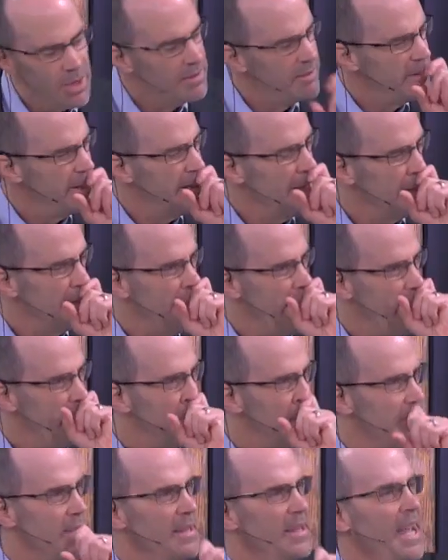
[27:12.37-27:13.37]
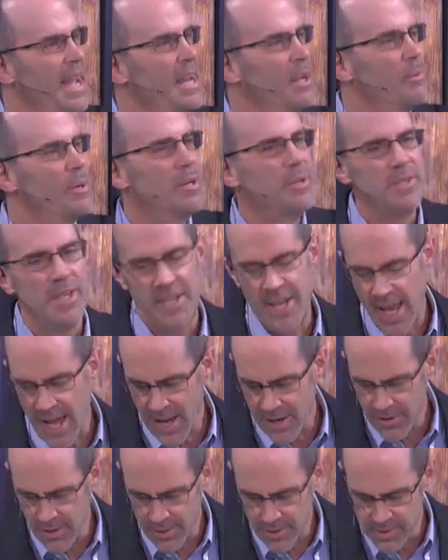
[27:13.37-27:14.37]
the examples, I think anyone who's a
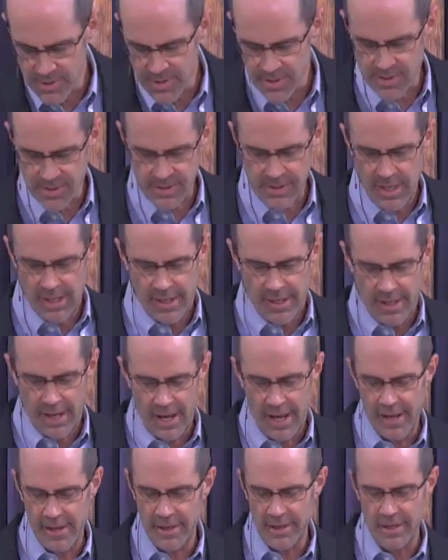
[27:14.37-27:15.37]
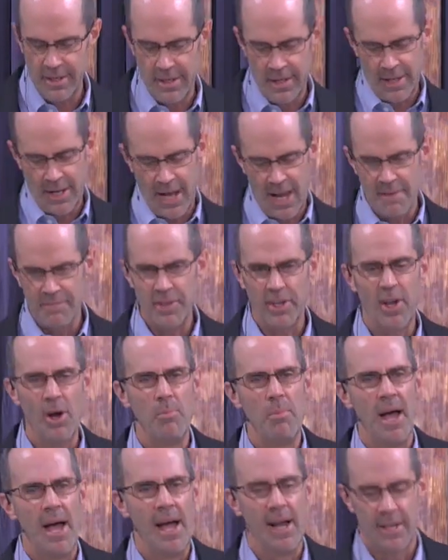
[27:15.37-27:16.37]
dad knows this. I, I have to go
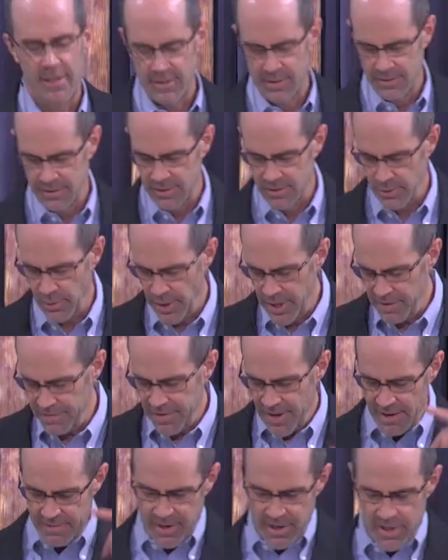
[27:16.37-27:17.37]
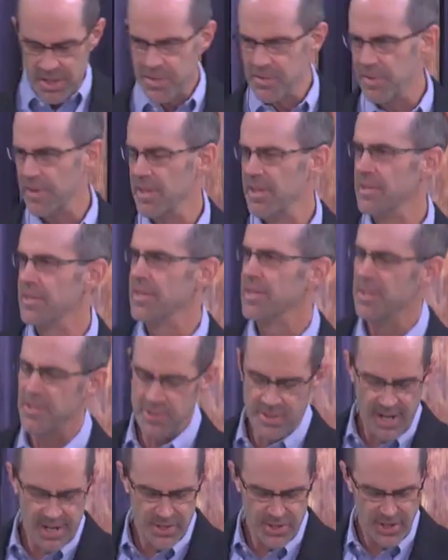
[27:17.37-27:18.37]
back 25 years for this
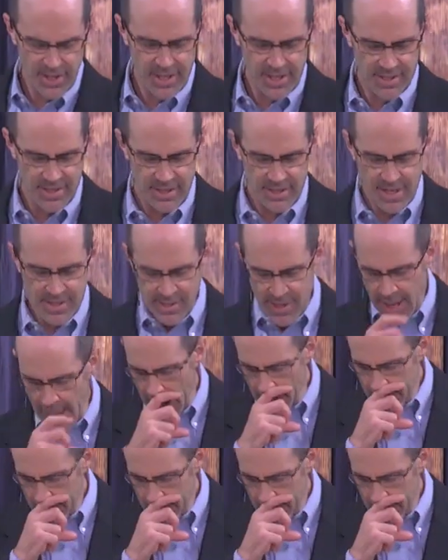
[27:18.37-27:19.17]
illustration because it doesn't happen